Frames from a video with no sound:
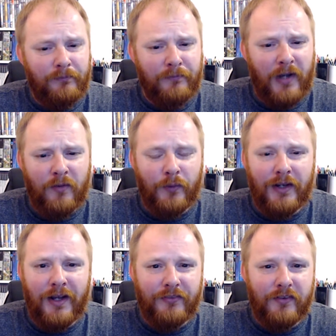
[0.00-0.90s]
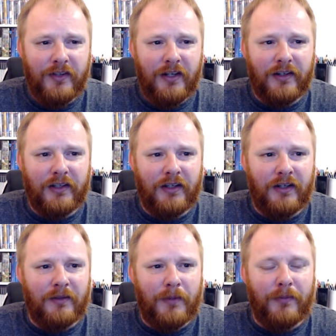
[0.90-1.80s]
I would love to see
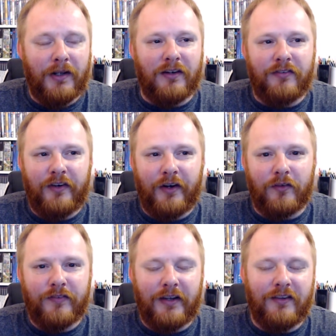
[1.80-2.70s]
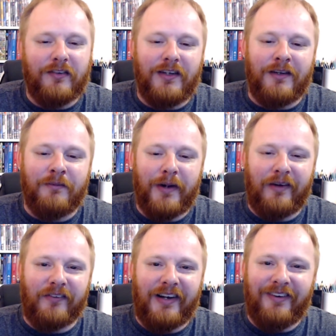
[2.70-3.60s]
maybe like a Final Fantasy
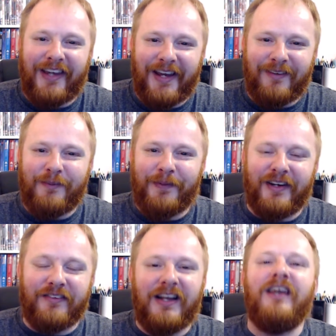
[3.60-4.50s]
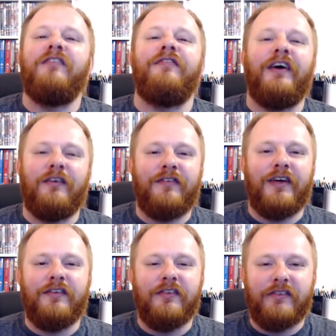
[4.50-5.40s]
Battle Royale game, to be honest. I love Final
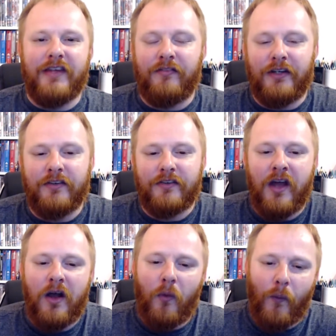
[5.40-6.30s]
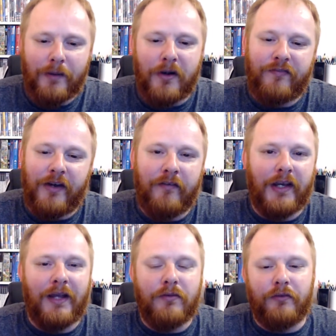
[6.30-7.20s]
Fantasy 7. It's one of my favourite
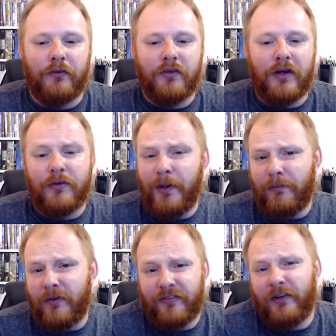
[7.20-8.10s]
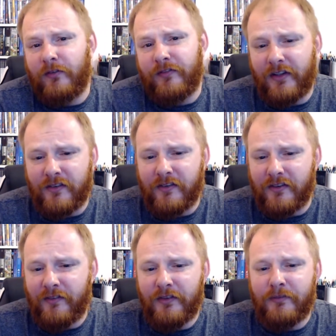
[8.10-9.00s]
games of all time, so maybe a Final Fantasy
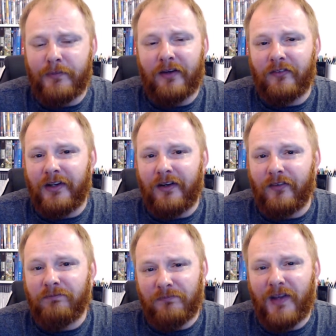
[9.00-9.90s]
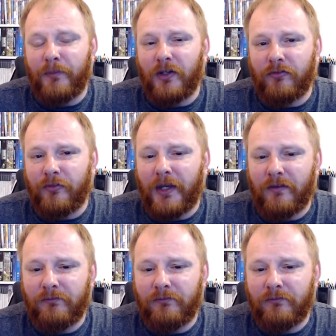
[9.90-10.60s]
7 Battle Royale. That would be good for me.